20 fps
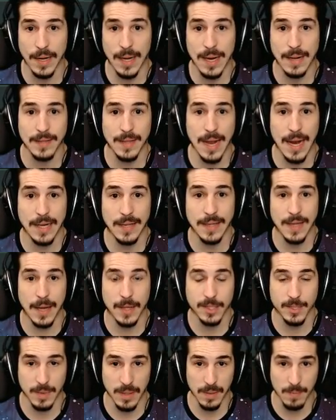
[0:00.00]
Forget the
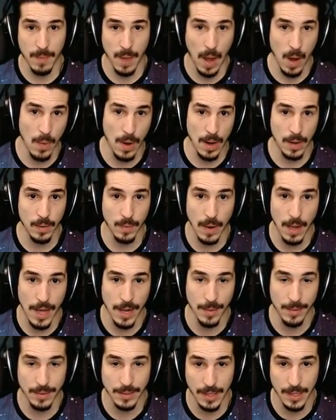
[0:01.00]
89 speed Marowak,
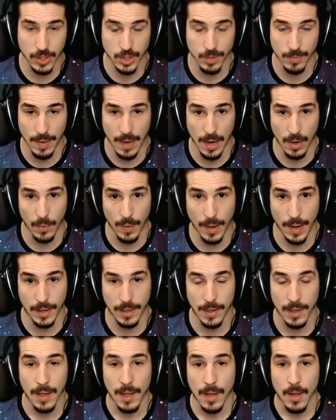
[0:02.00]
Adamant Nature Marowak.
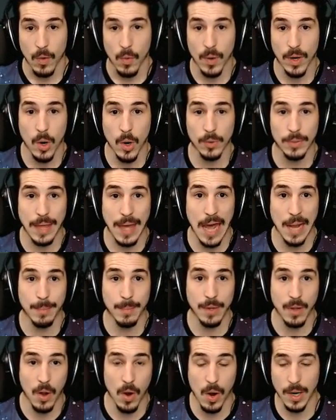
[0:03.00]
We'll go with the
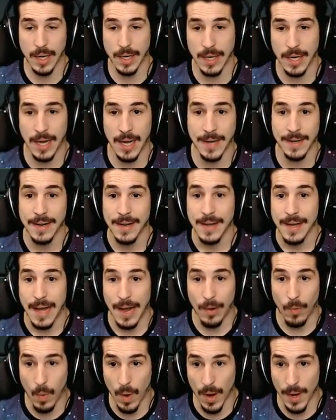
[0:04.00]
Adamant Arcanine.
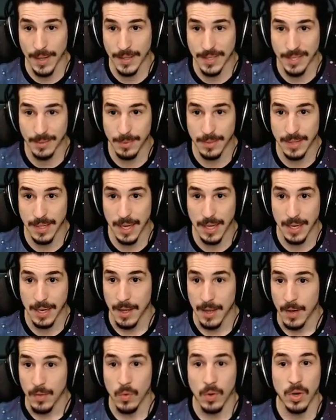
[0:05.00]
I want Intimidate.
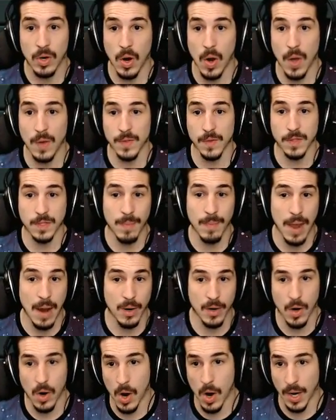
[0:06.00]
Regardless if it's
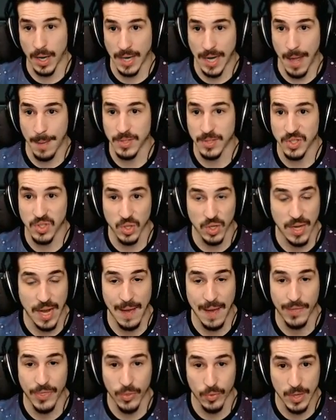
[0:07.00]
Marowak or Arcanine, I'm still going to
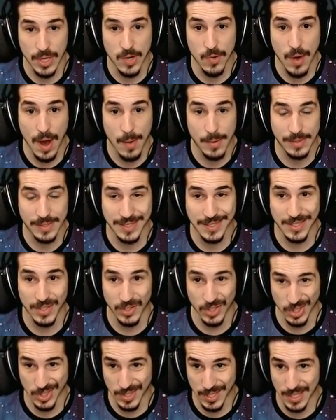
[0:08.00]
have 3 ground weaknesses
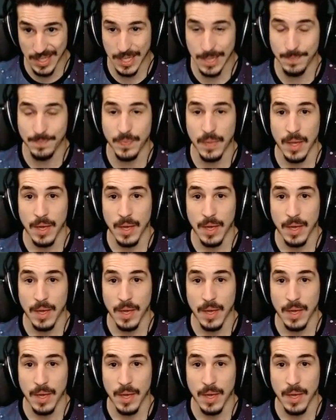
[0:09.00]
on this team.